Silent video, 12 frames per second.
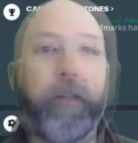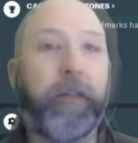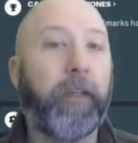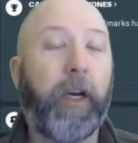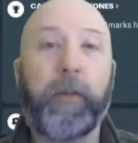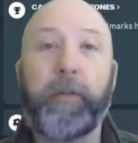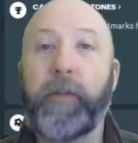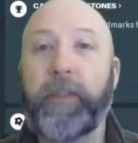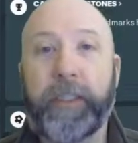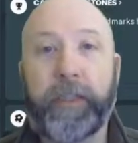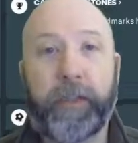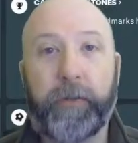Karla
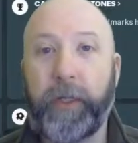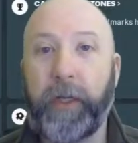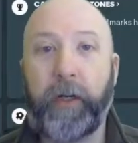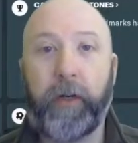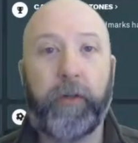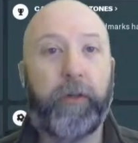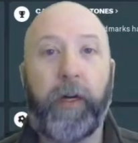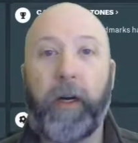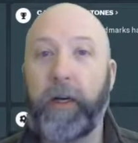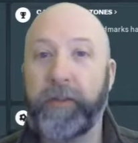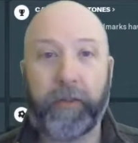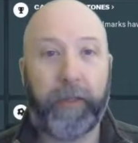Butic, we know,
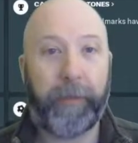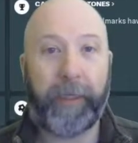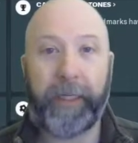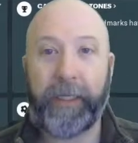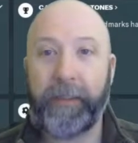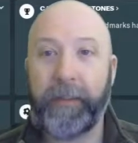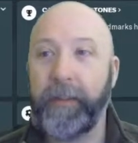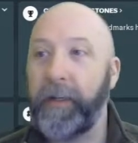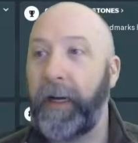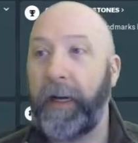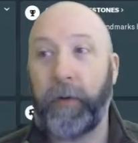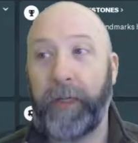also coming in.
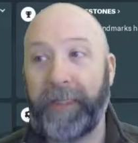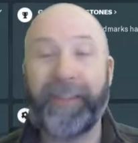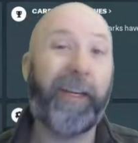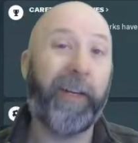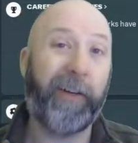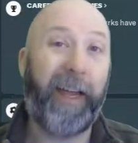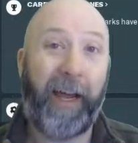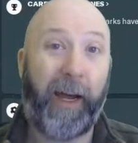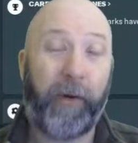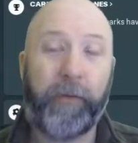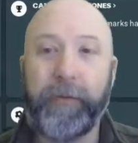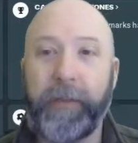He's here
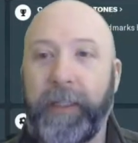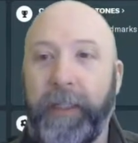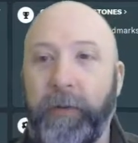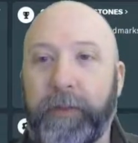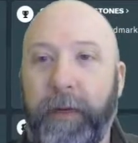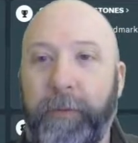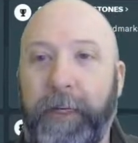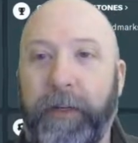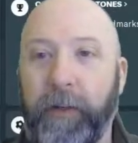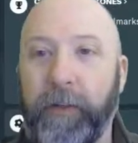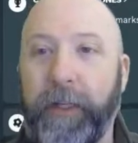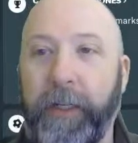now. He was coming in
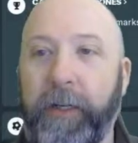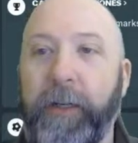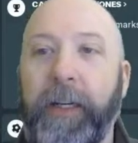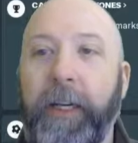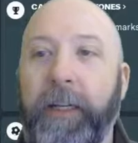earlier.